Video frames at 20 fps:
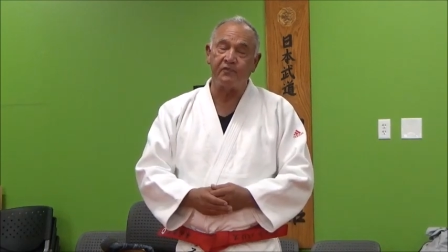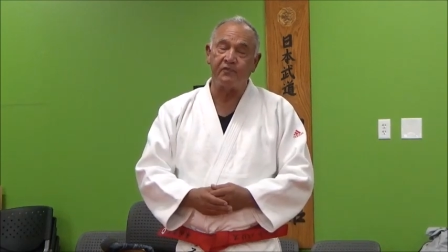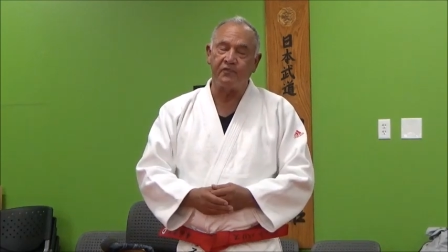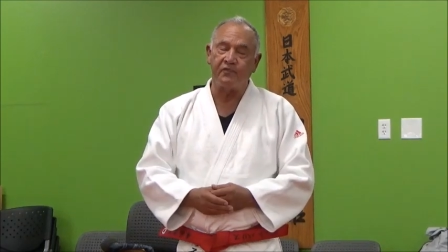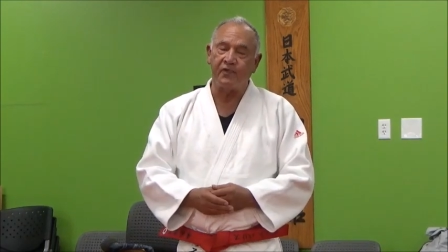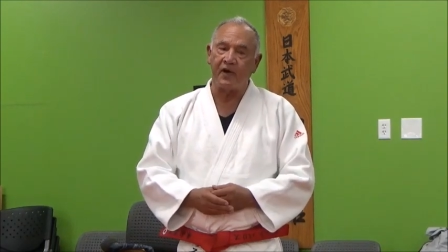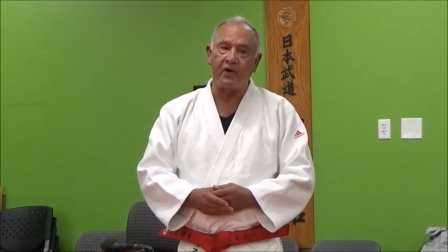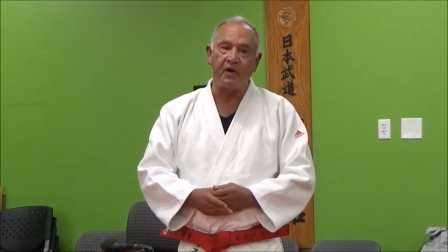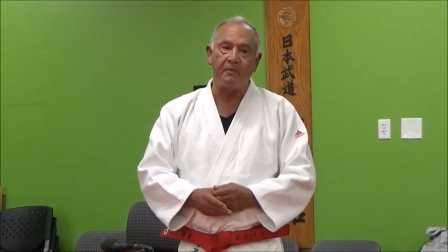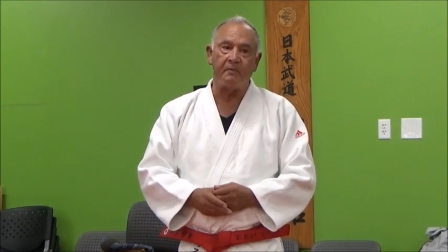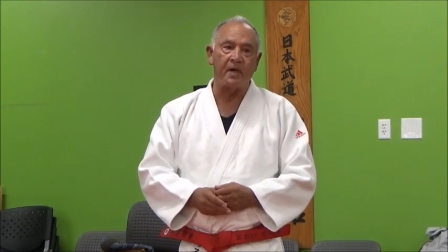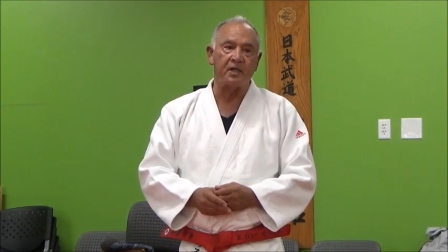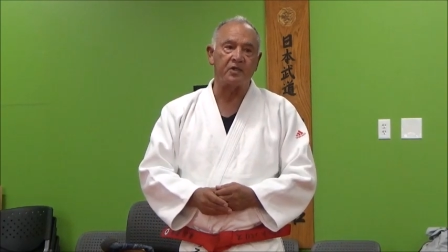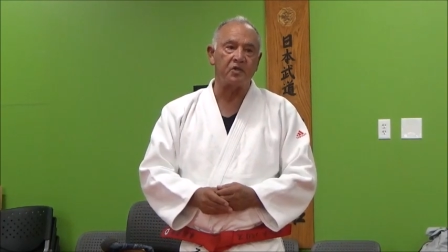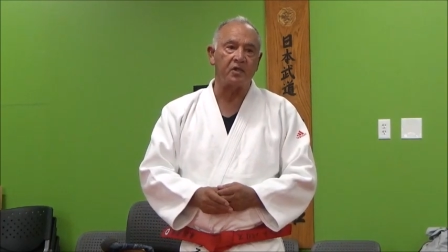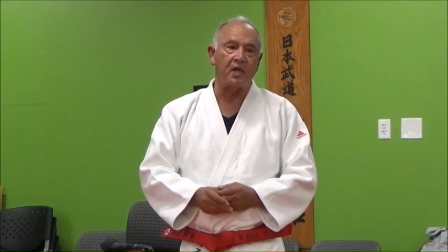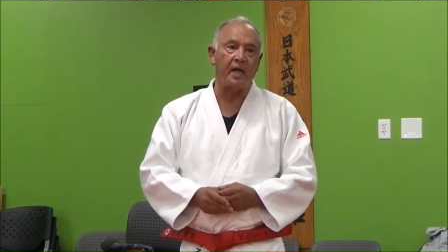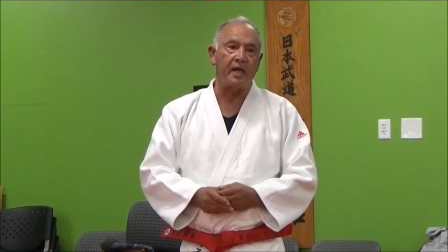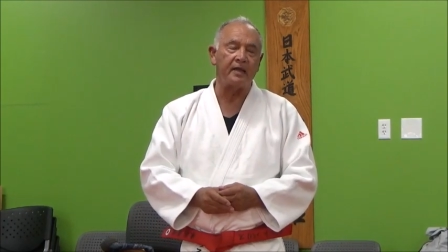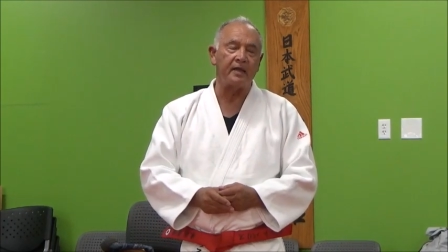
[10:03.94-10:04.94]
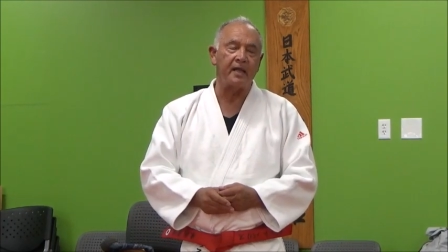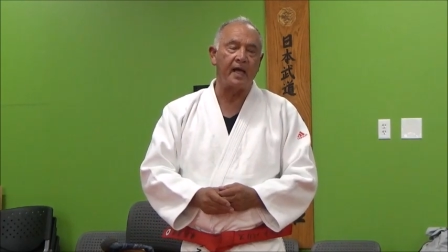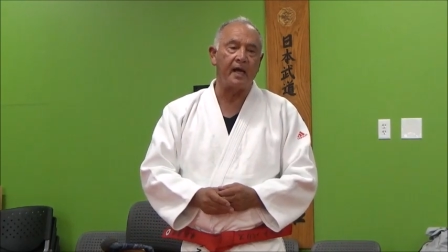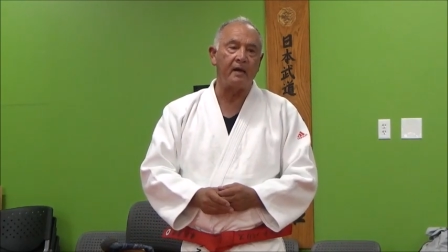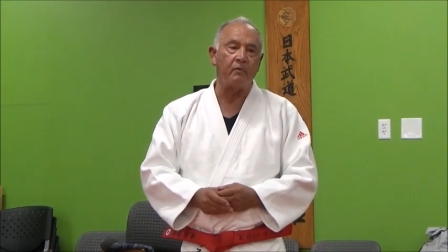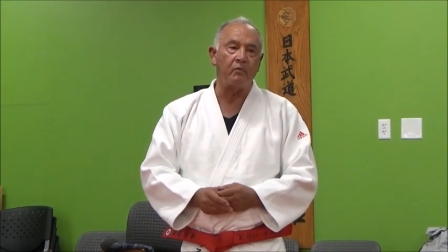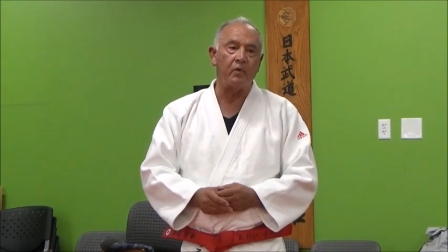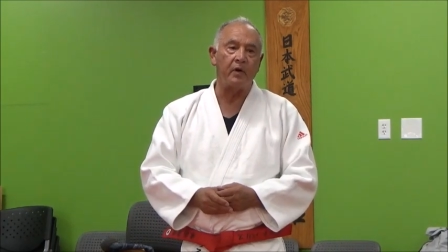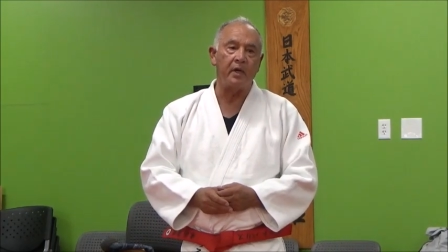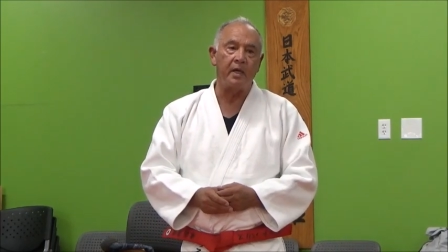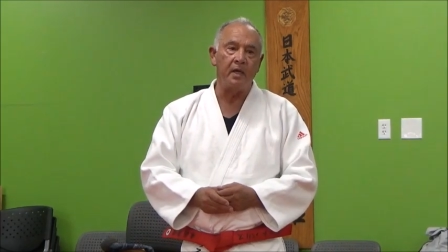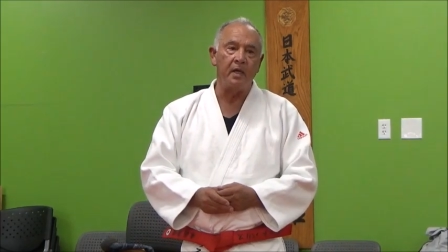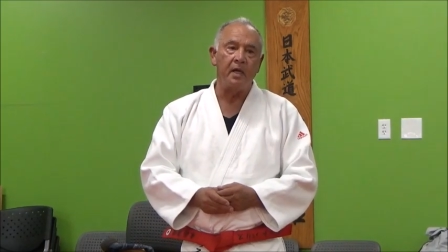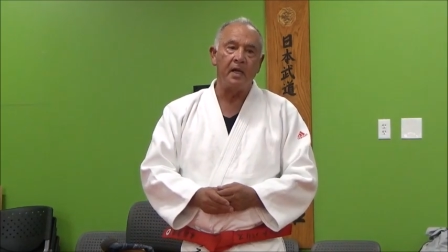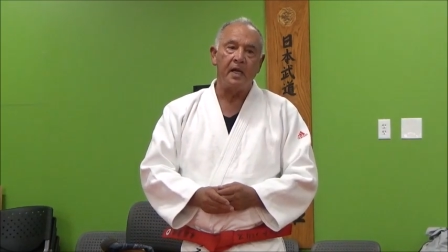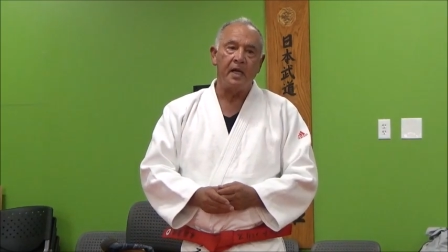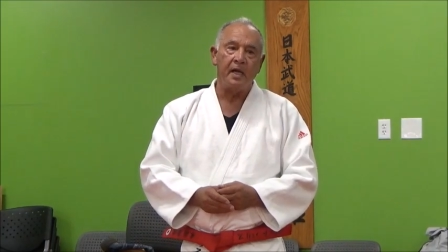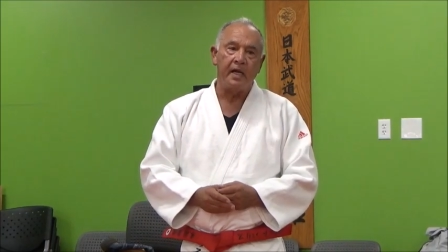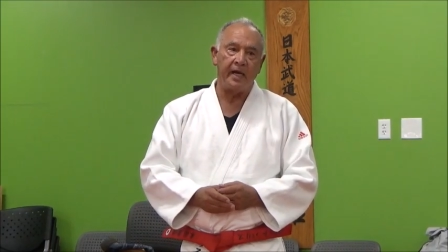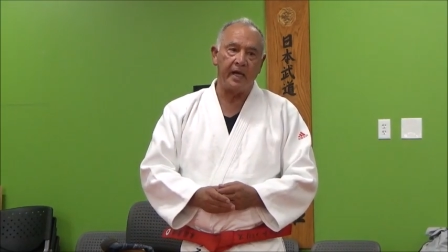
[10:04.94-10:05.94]
very much like that, where
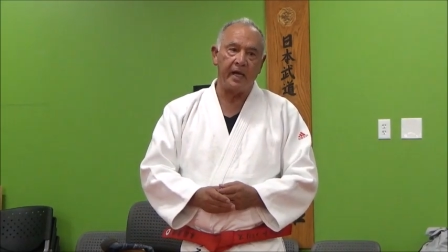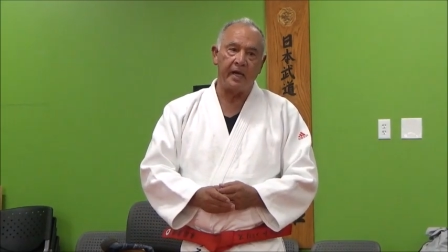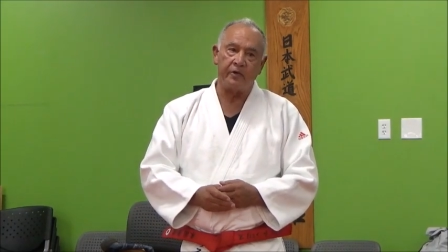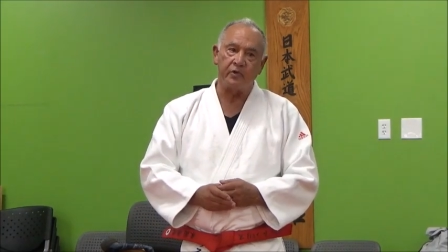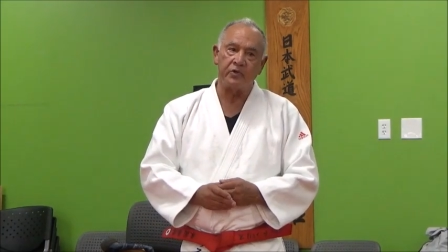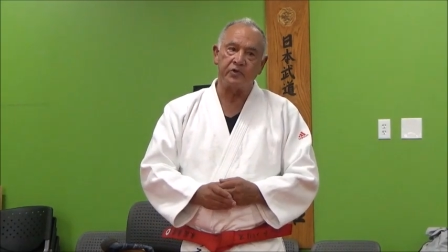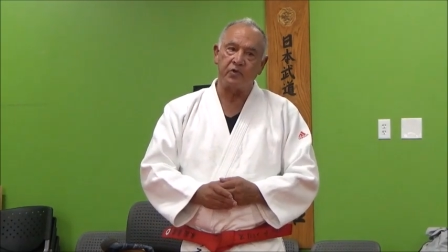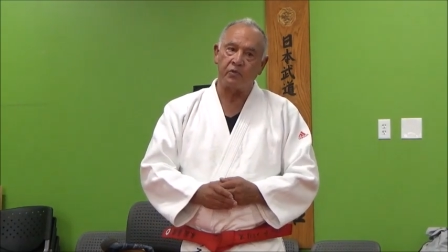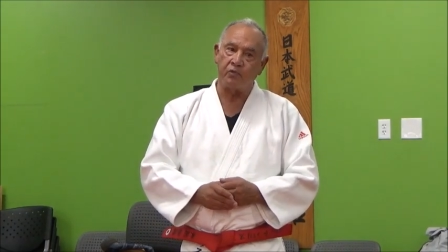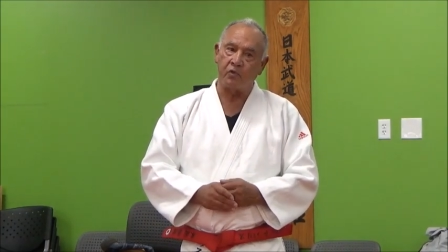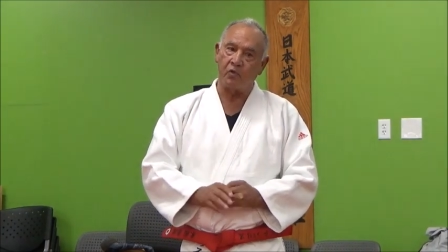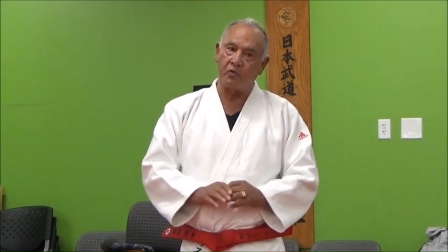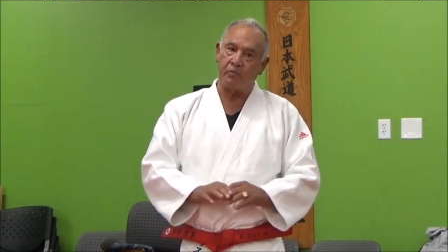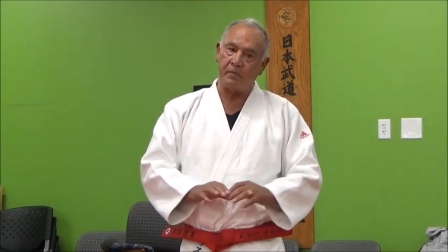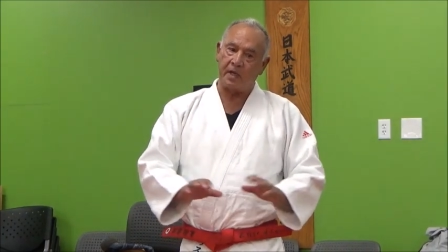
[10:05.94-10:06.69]
he enters a room